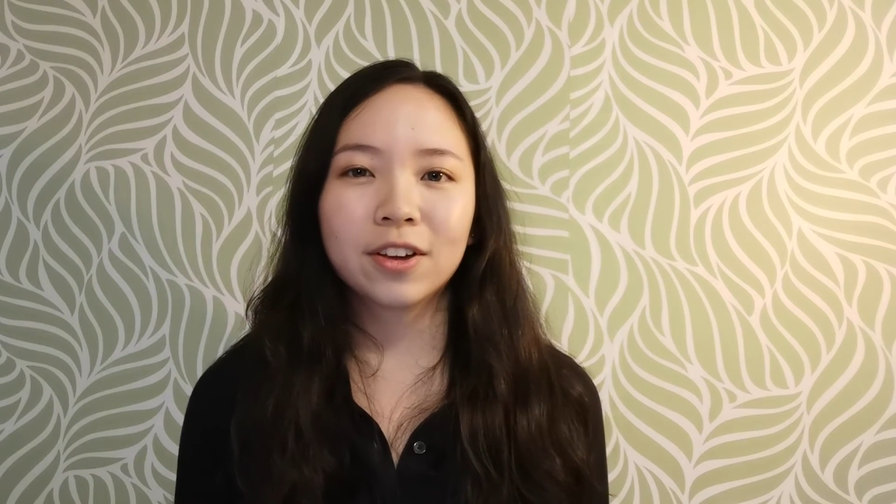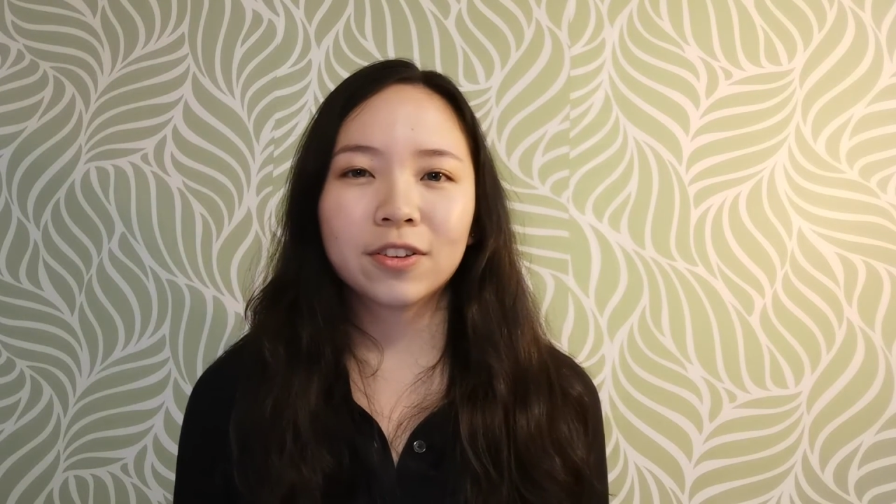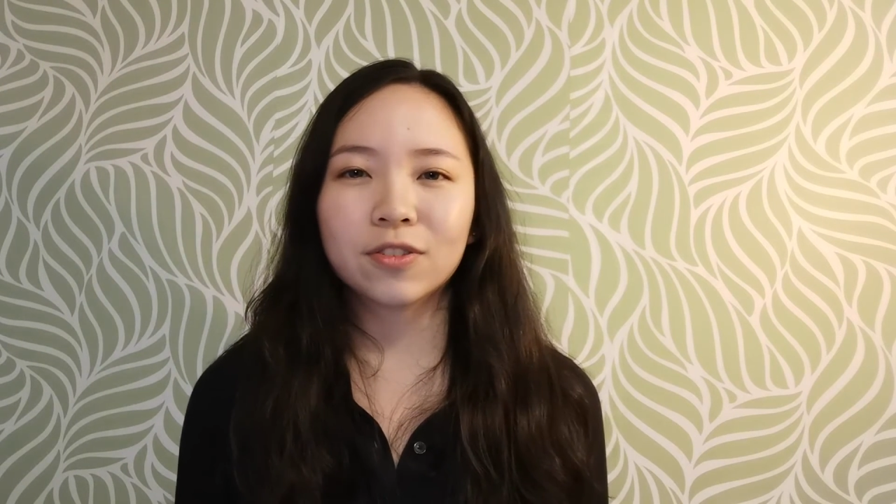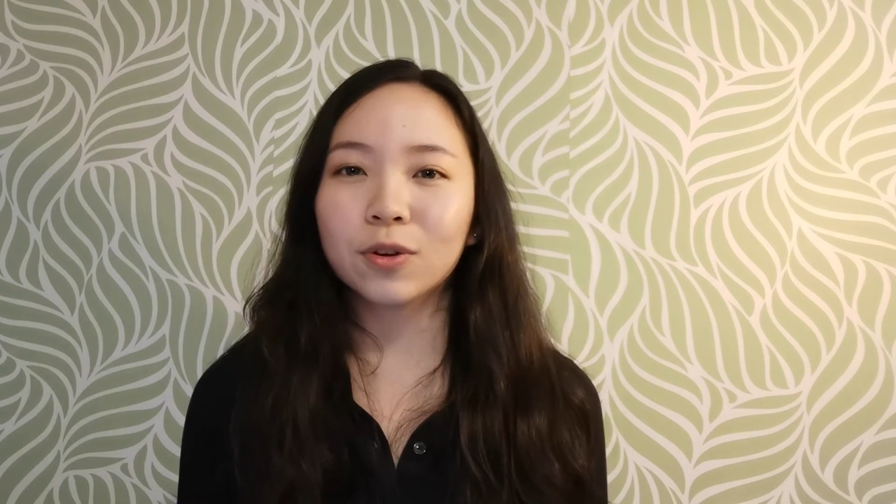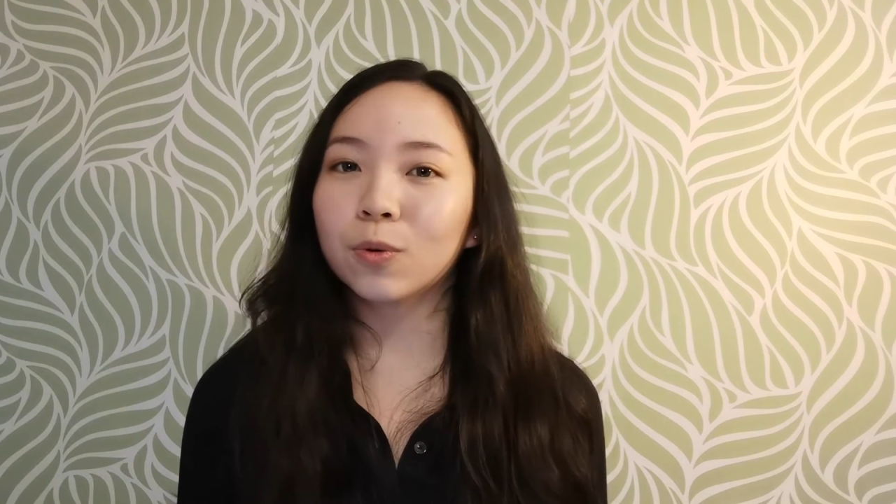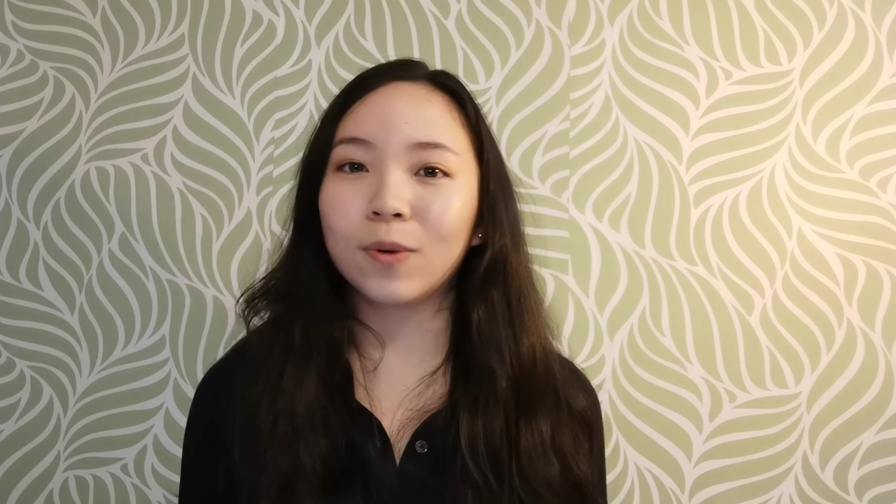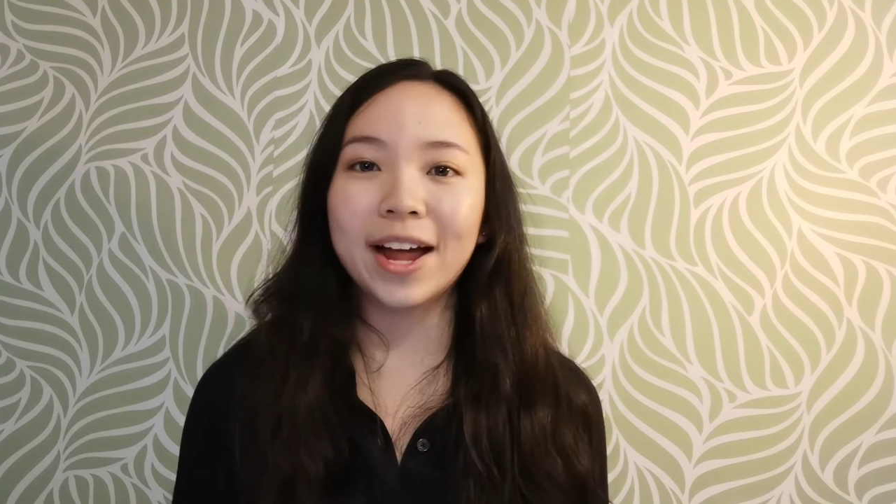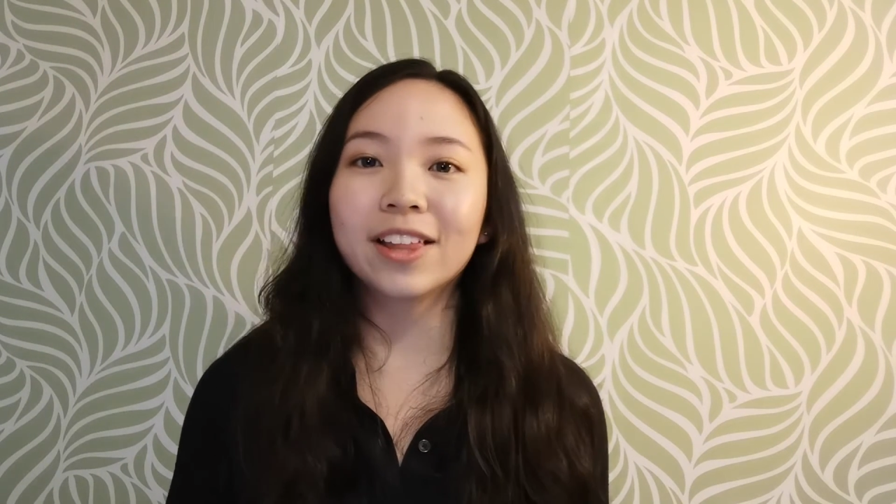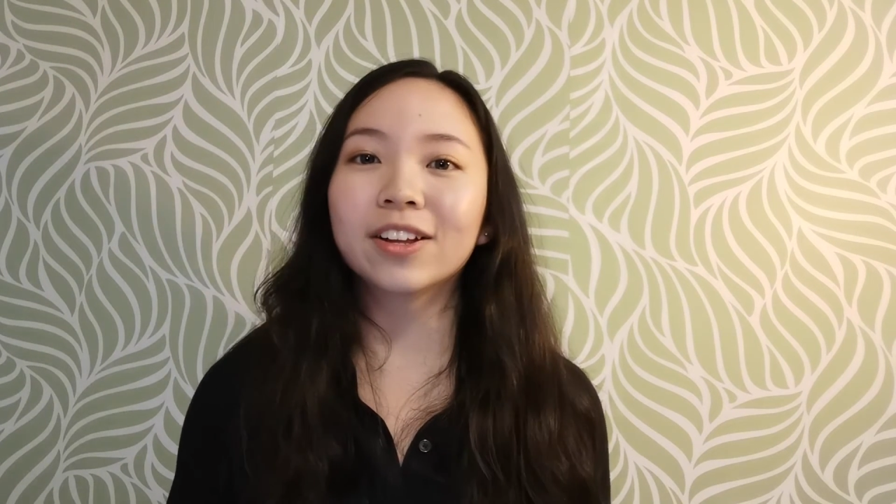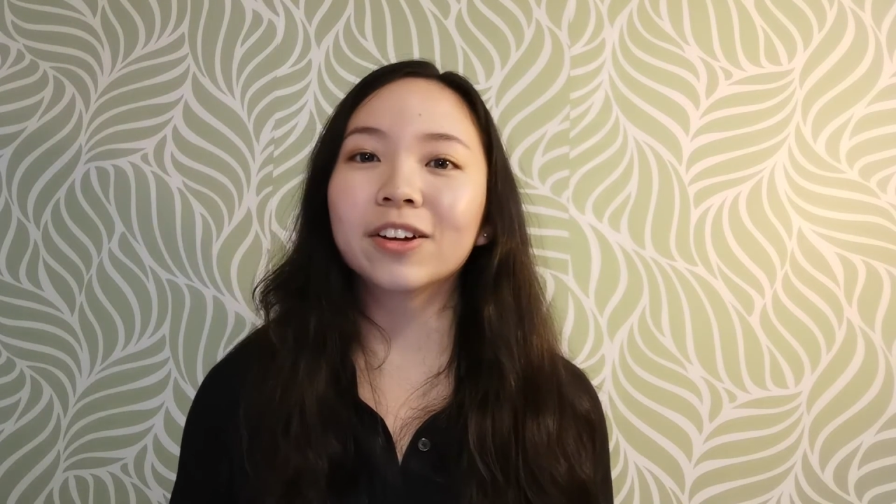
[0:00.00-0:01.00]
So
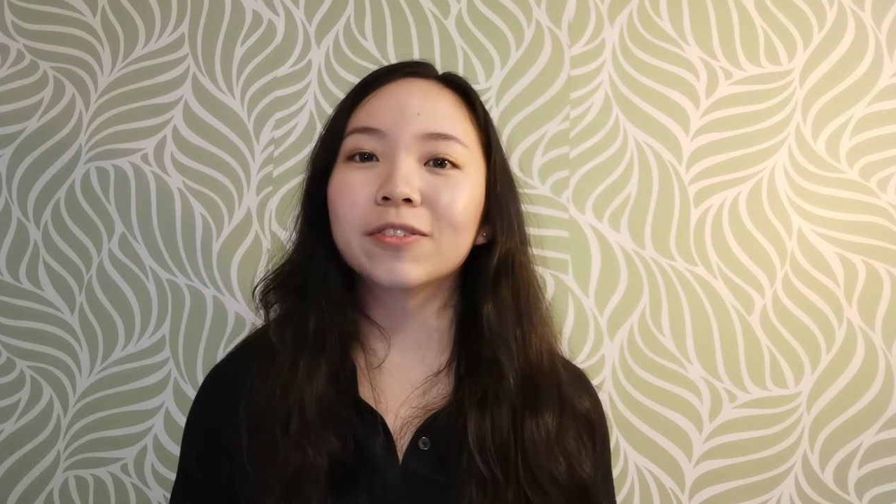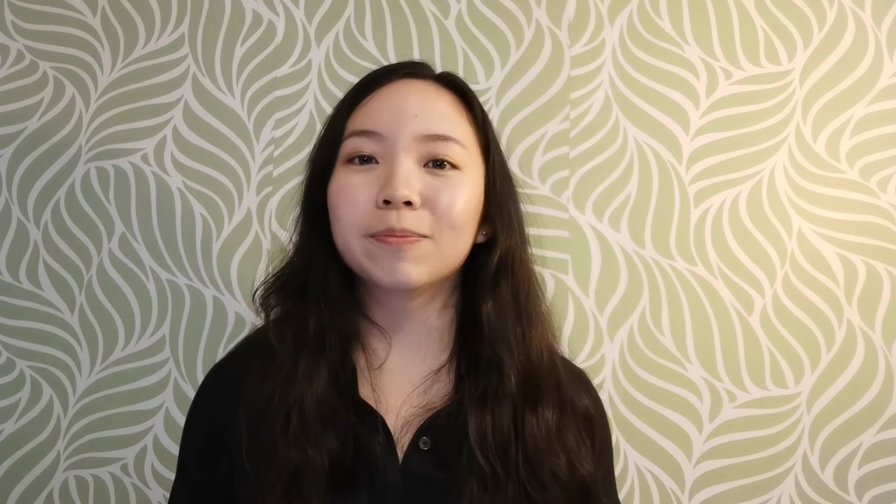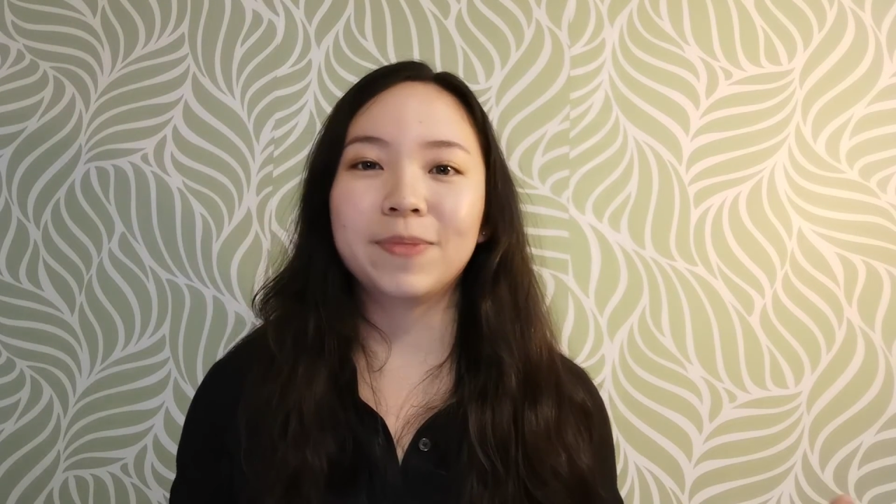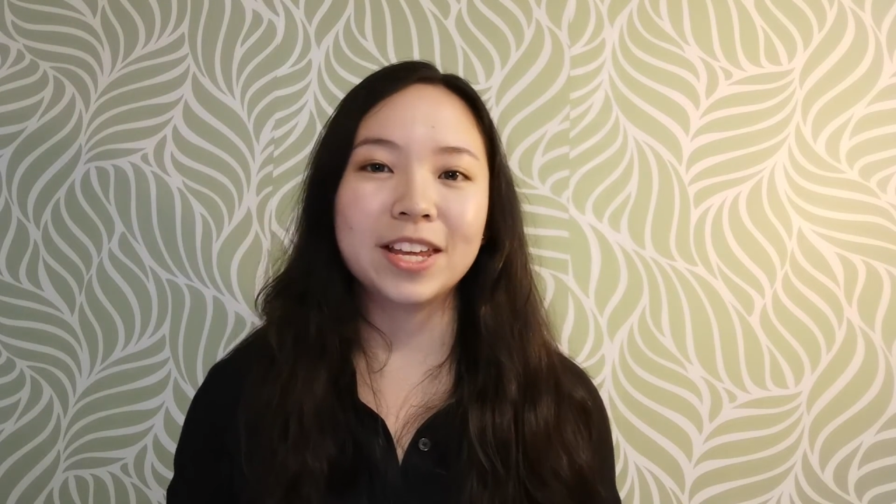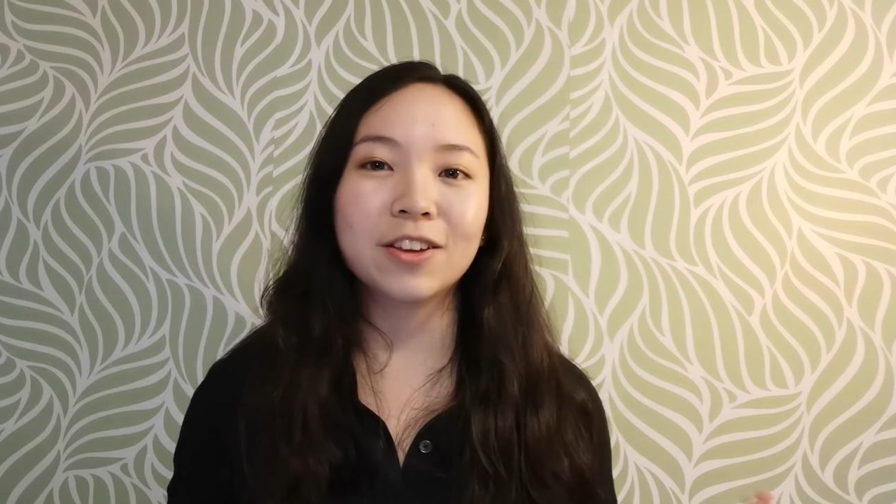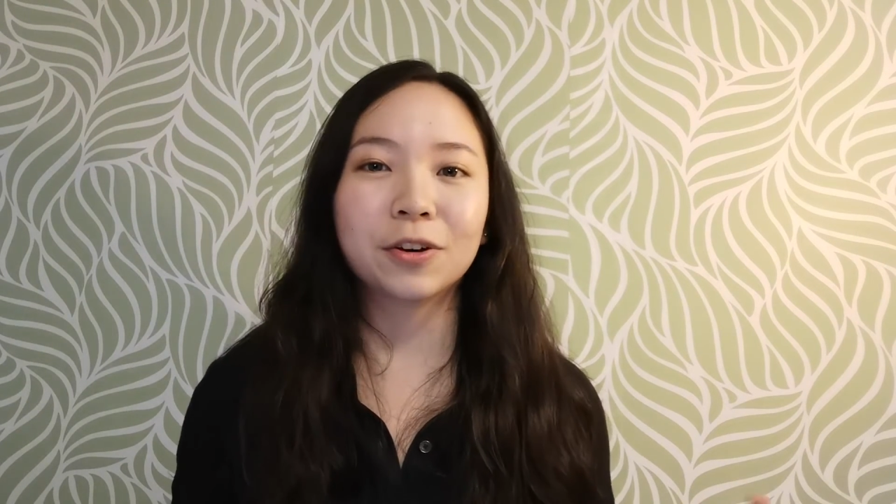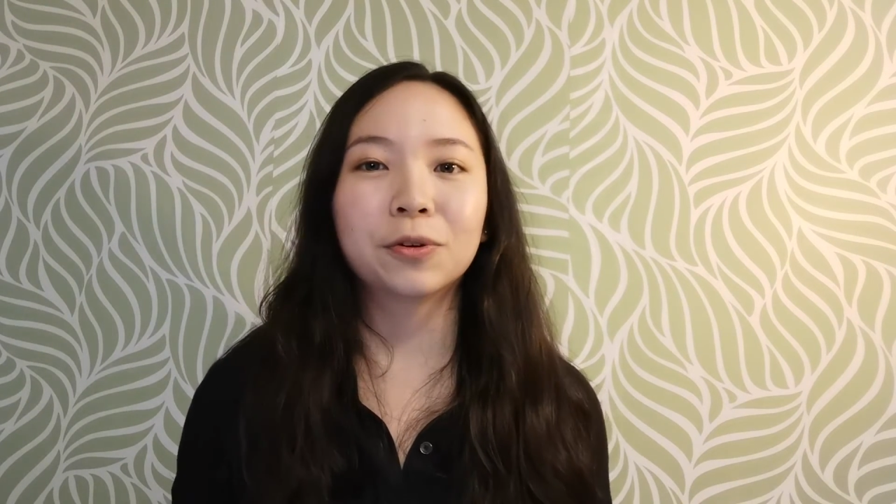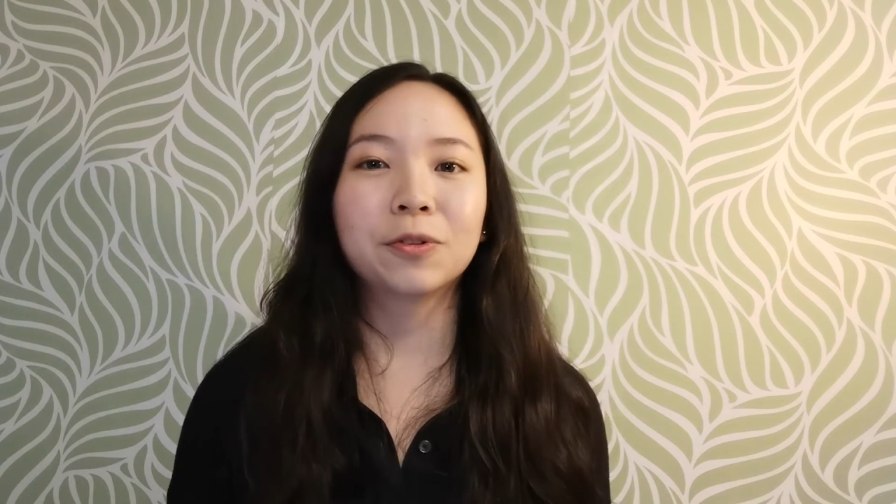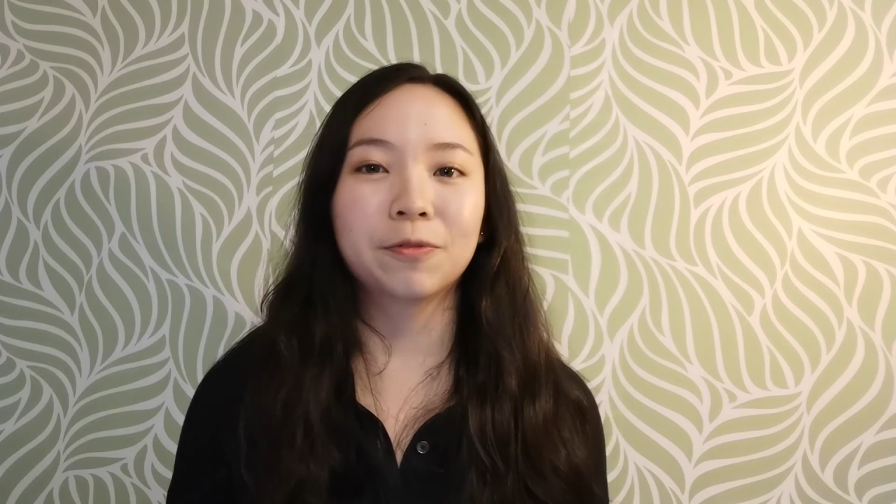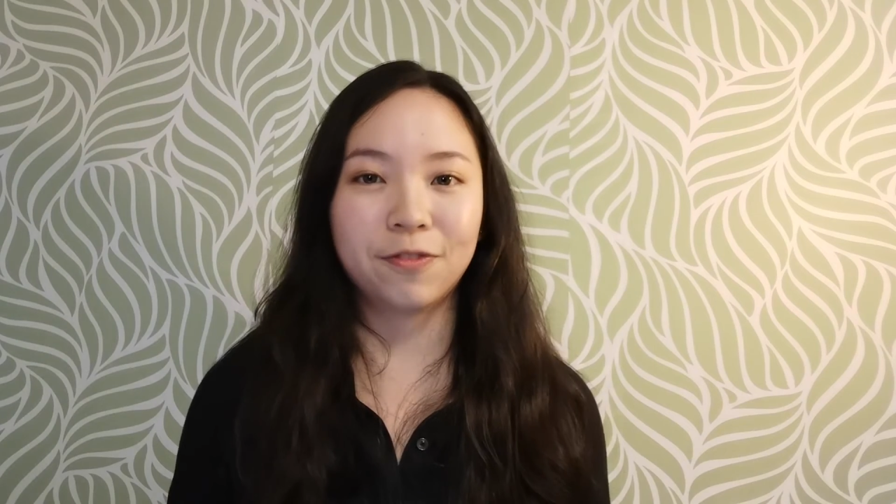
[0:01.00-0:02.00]
why not be your
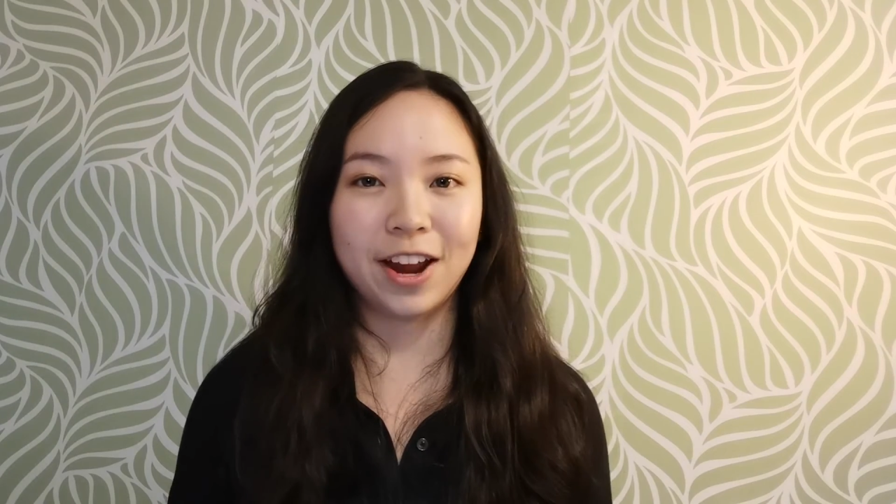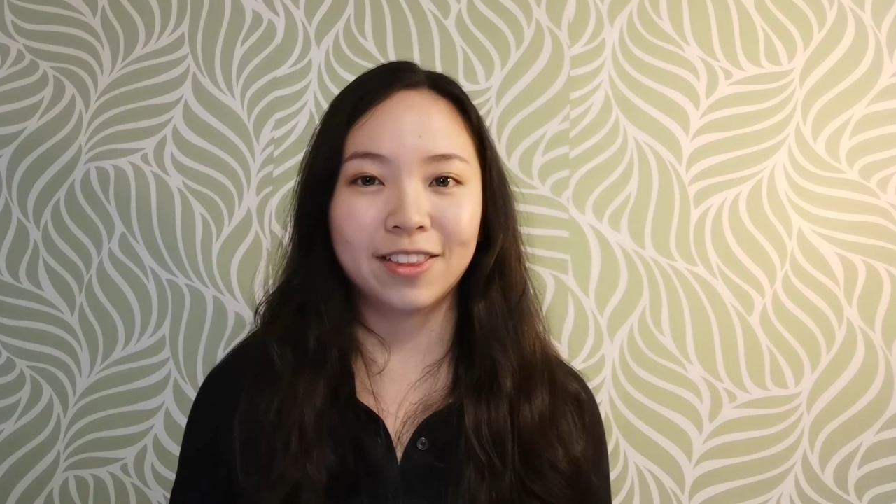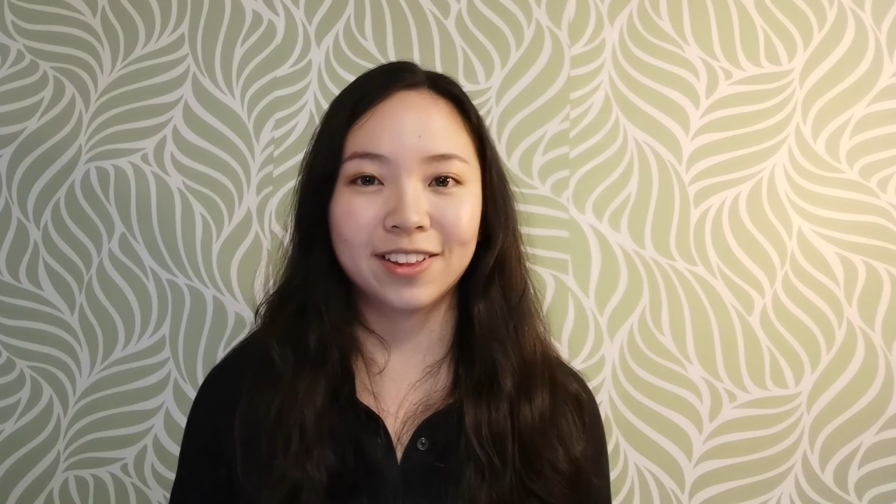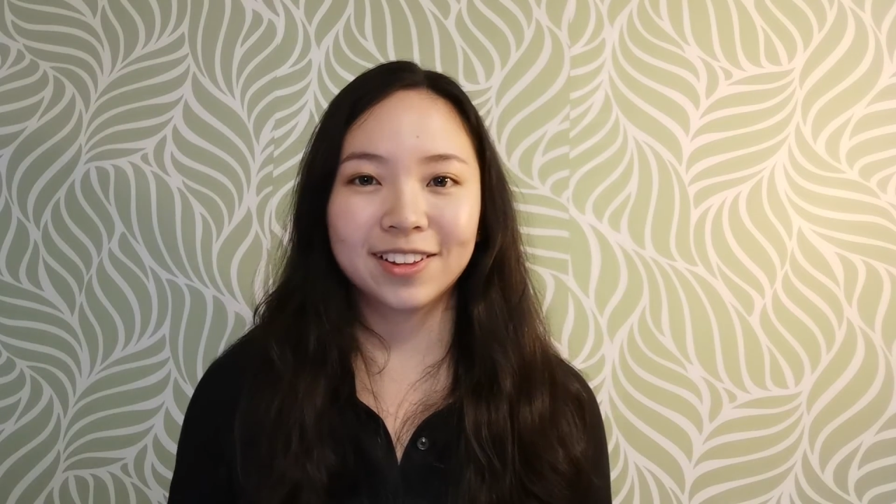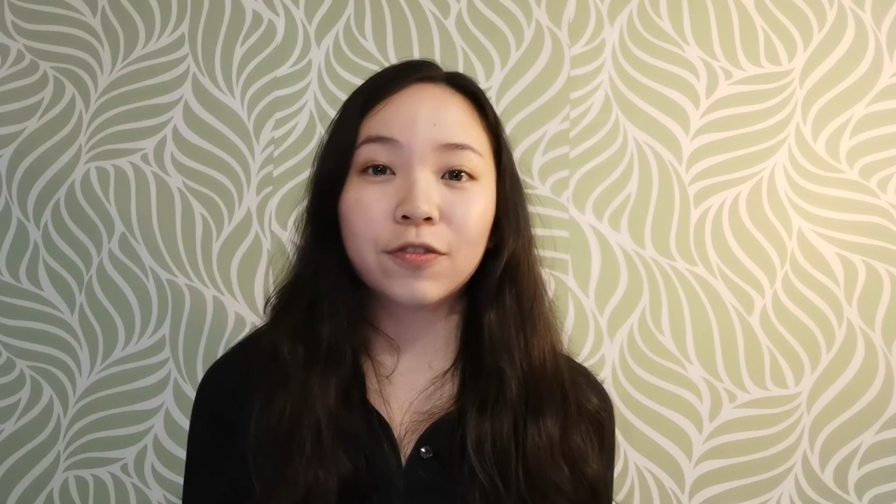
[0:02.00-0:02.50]
own friend?